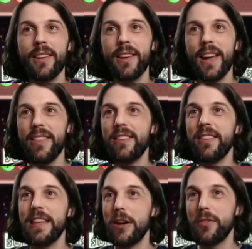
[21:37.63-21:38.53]
And this is
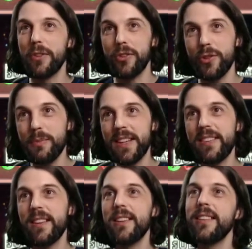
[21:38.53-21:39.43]
the offer: 2
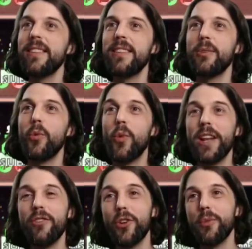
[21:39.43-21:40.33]
missiles,
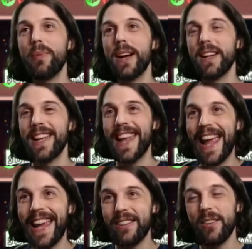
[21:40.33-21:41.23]
1 drone part and
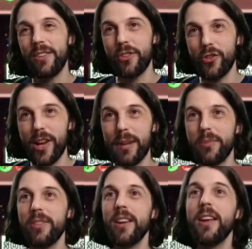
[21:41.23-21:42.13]
8
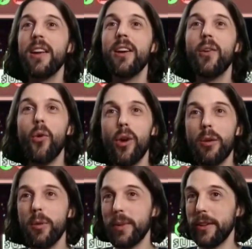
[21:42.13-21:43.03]
scraps. Or
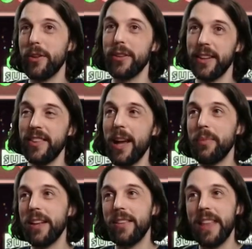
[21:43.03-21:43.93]
we will not accept,
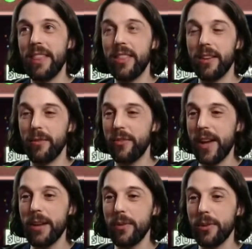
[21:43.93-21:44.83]
and then the
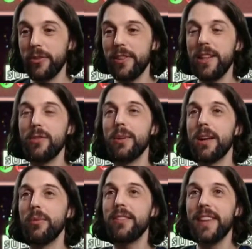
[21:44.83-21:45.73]
fight will continue. But I
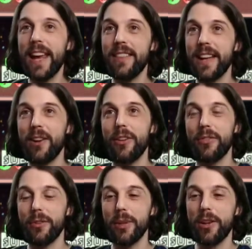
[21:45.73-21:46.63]
will take that
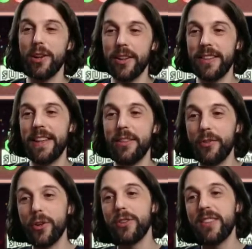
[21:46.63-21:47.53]
offer, because in the
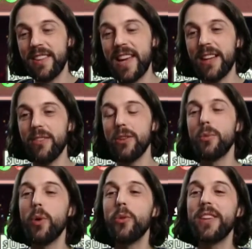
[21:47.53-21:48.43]
first sector you
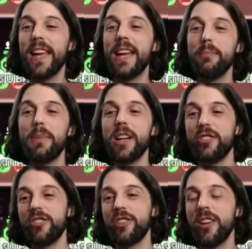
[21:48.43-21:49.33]
won't get much